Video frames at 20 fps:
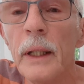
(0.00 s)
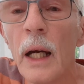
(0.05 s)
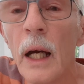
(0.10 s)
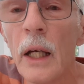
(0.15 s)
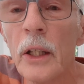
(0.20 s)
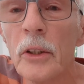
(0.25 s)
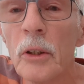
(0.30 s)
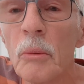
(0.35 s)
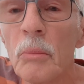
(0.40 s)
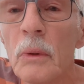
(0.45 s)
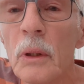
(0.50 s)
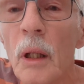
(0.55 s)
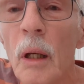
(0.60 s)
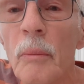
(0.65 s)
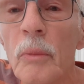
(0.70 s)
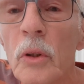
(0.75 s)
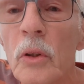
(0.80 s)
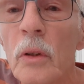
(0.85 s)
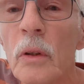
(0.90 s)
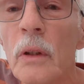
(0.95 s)
I
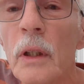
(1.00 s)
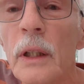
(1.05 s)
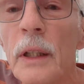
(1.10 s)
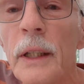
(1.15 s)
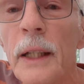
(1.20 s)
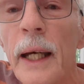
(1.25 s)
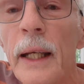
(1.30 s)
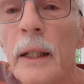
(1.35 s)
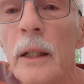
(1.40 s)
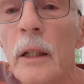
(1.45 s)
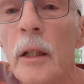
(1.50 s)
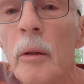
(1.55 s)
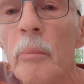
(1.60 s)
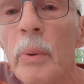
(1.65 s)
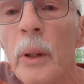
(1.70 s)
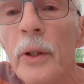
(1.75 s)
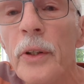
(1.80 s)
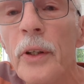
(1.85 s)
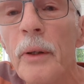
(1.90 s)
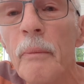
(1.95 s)
sometimes call it
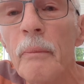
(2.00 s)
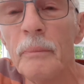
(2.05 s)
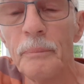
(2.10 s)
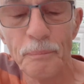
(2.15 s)
DADGBD.